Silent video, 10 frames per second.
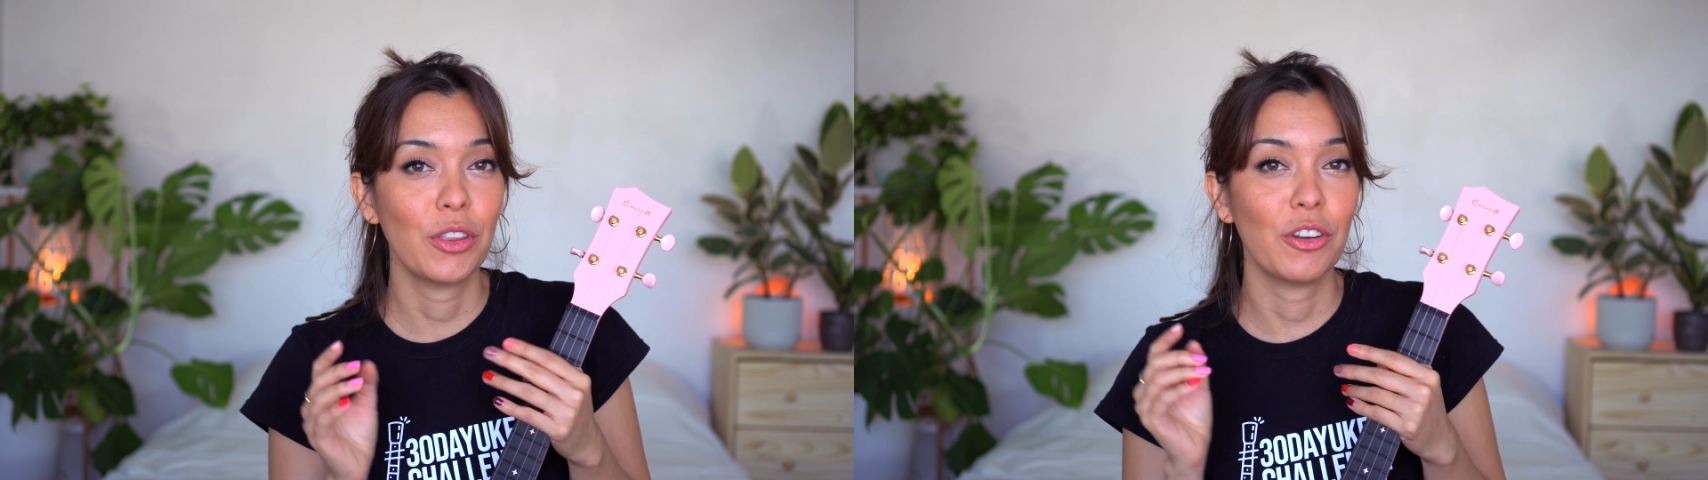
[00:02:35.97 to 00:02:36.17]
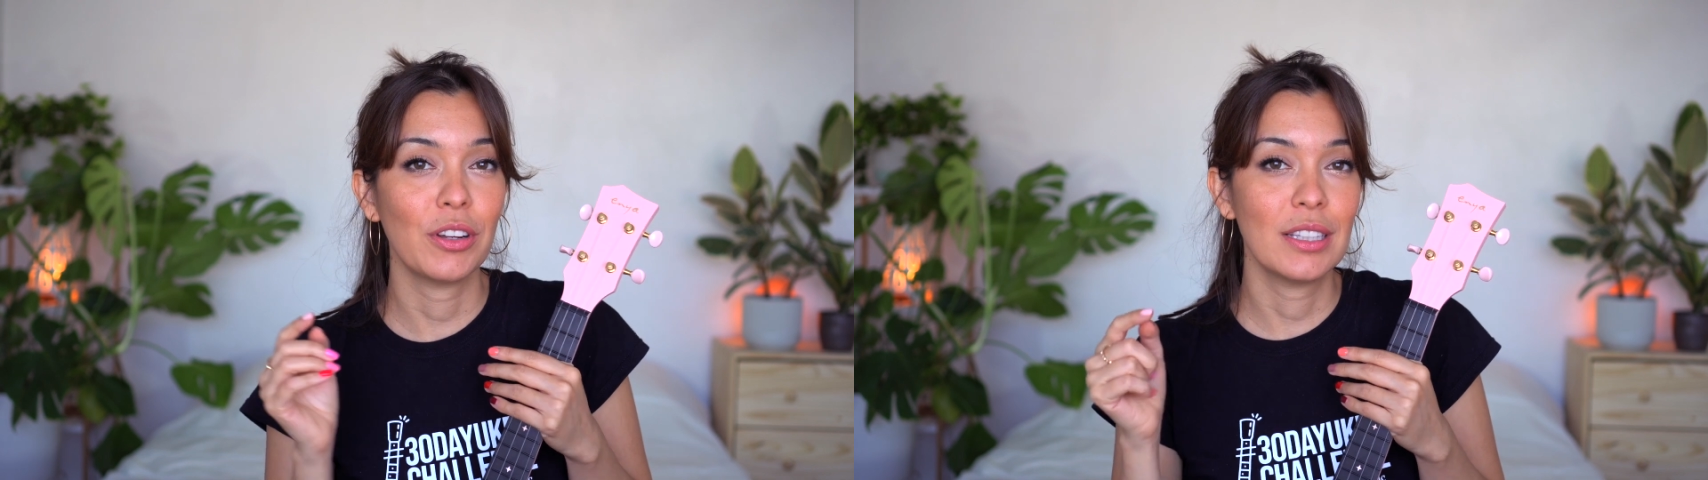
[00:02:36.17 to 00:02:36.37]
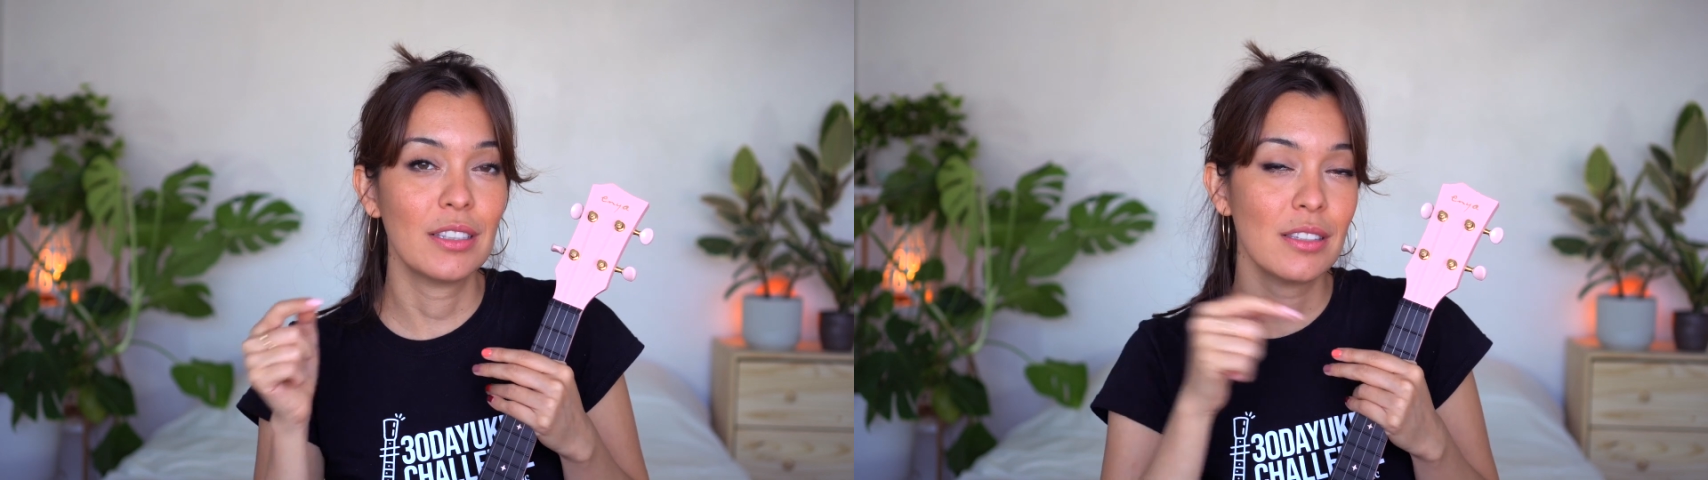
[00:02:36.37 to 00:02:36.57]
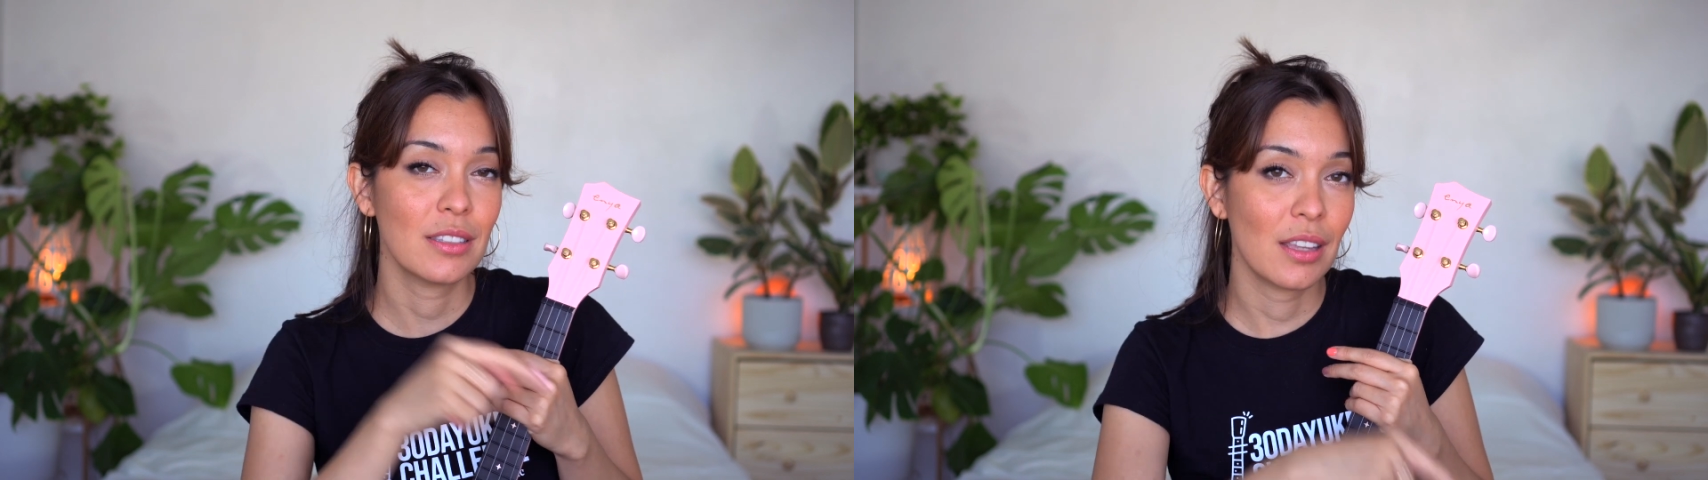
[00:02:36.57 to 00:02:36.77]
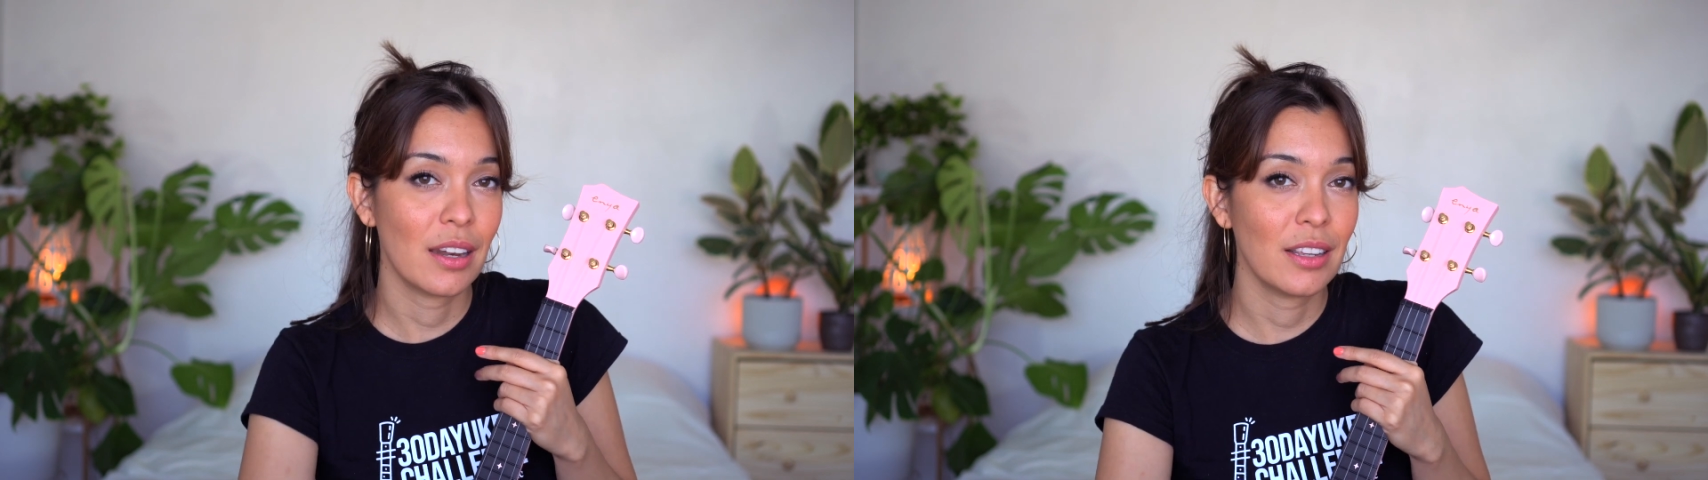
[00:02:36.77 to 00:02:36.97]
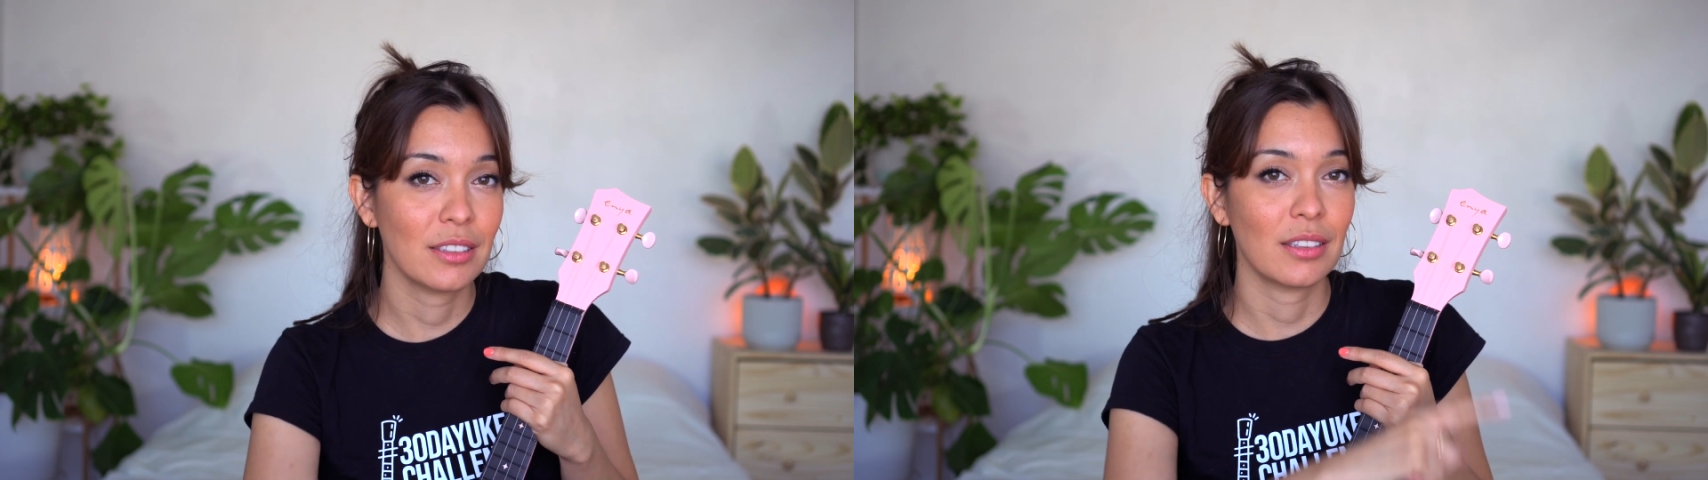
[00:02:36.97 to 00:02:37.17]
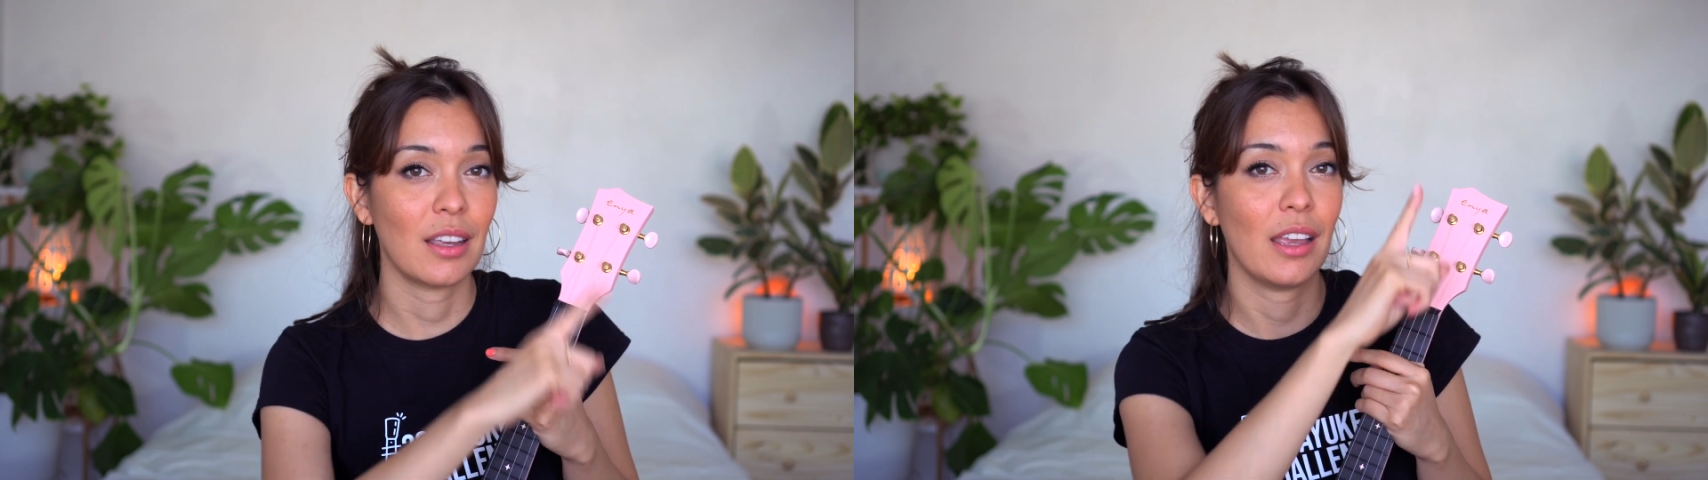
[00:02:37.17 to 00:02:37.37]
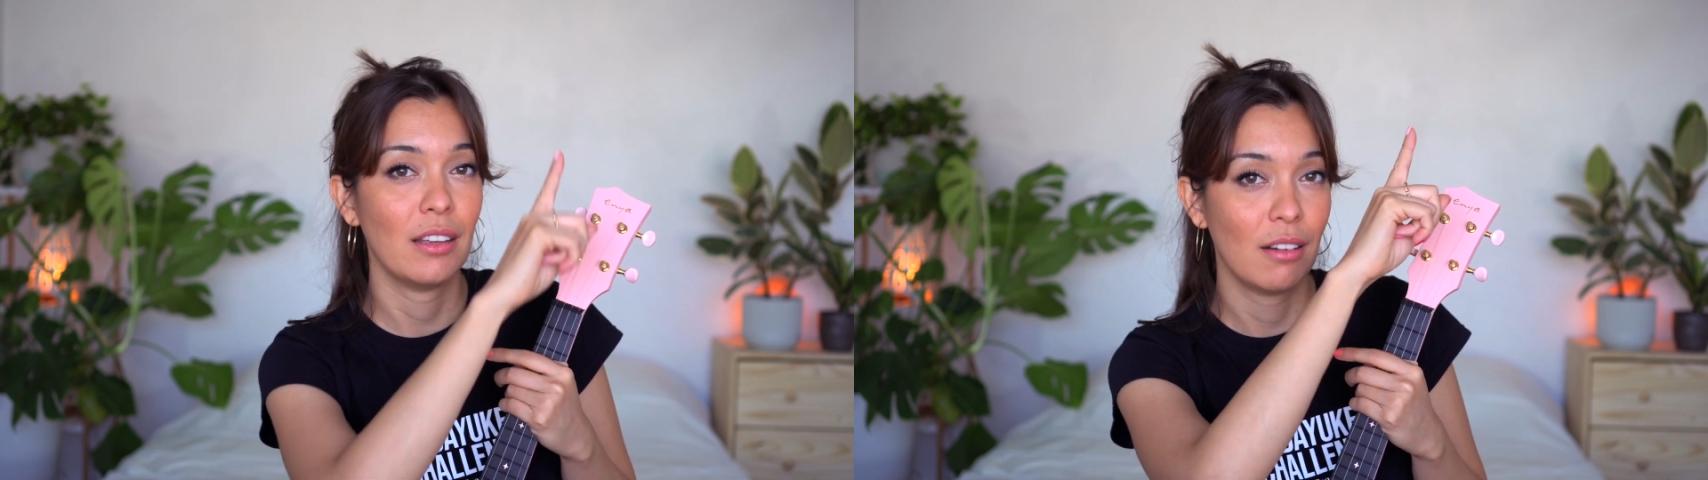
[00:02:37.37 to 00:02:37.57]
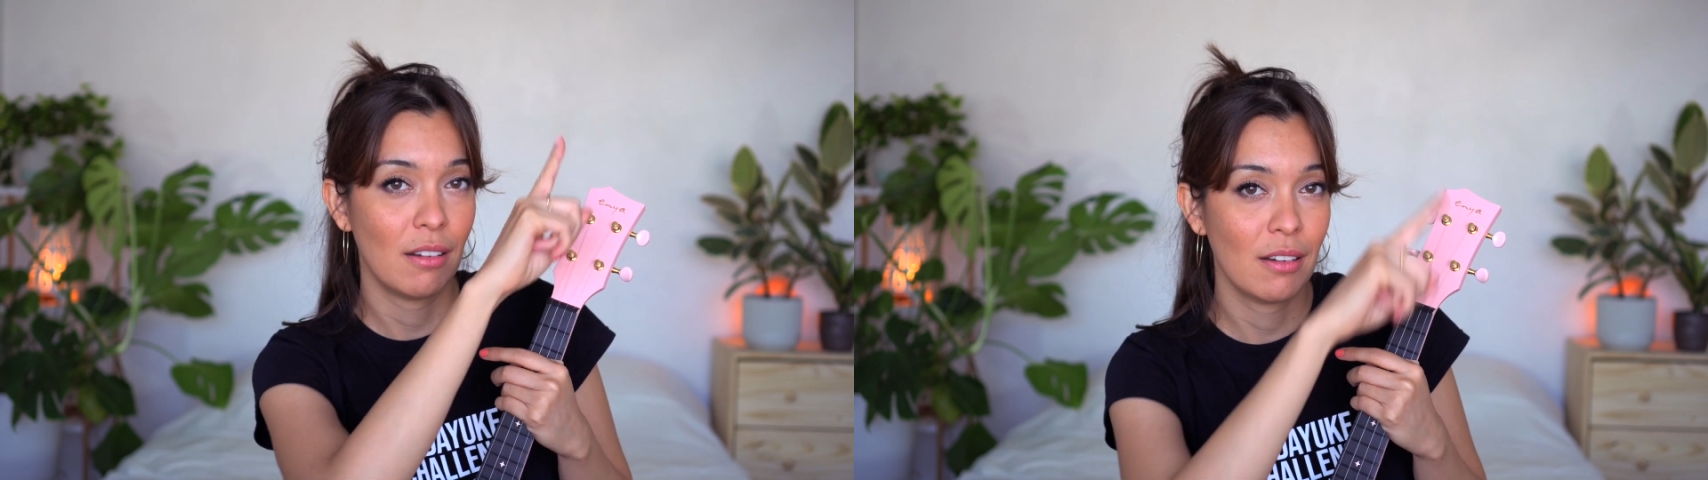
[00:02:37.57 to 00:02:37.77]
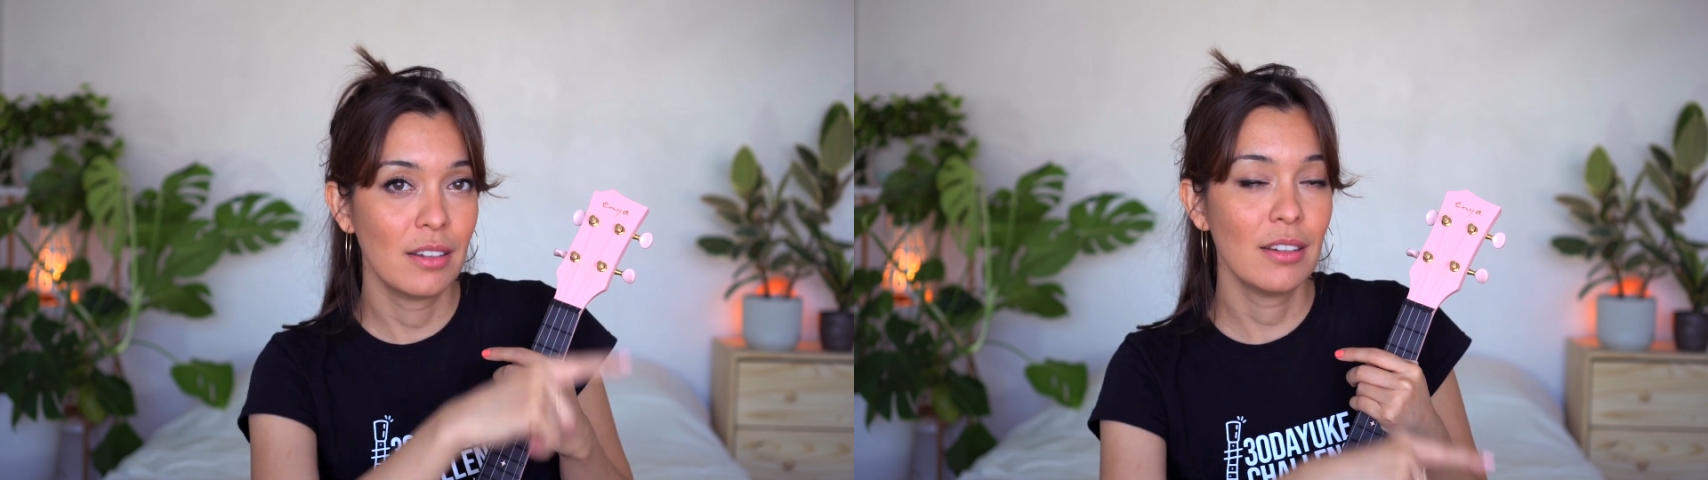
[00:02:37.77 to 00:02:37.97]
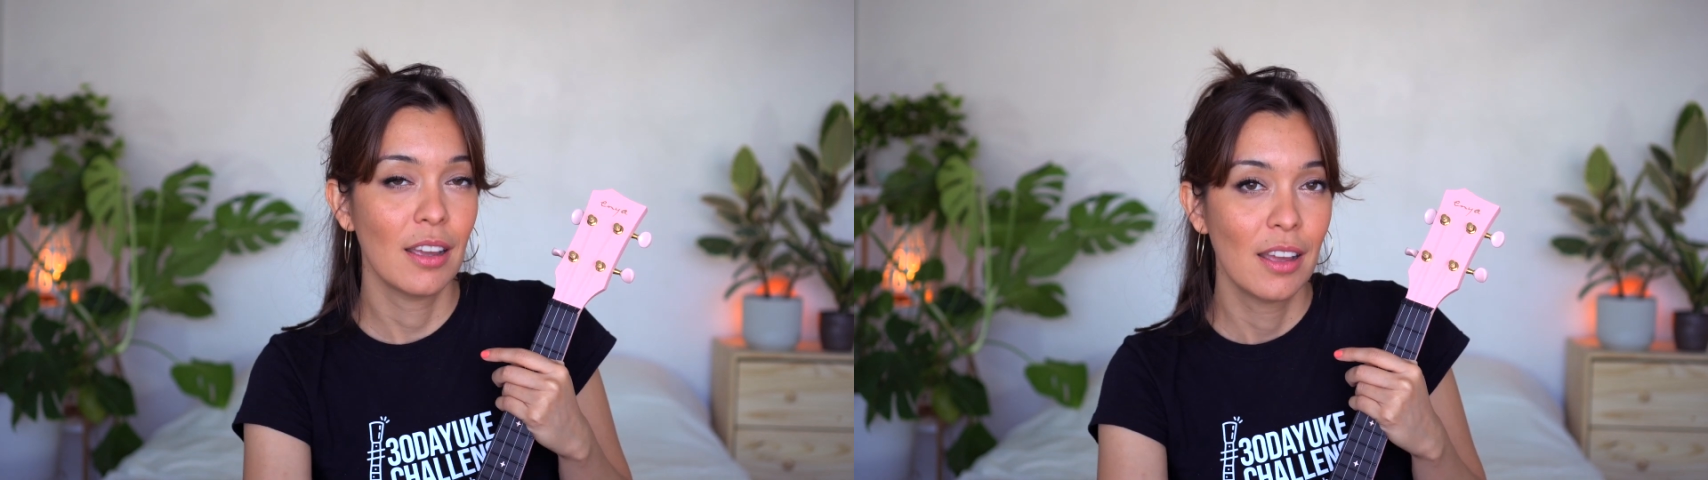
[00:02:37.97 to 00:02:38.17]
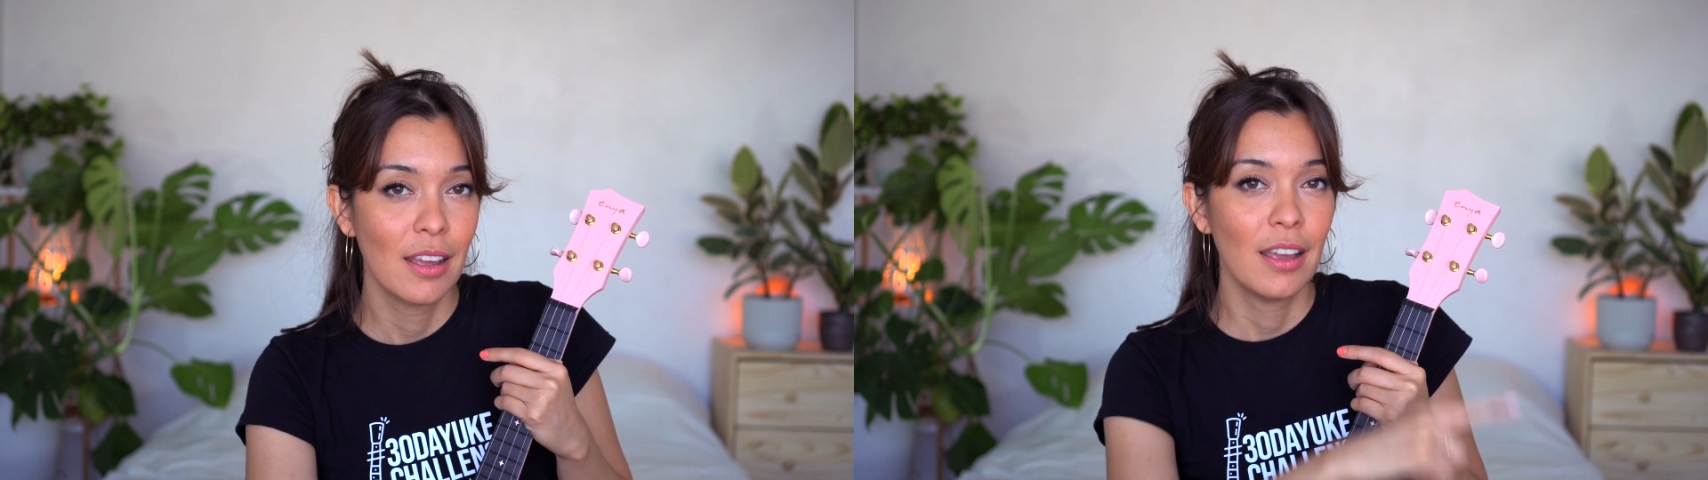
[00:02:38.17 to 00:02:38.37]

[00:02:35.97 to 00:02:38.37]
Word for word: there is a settings icon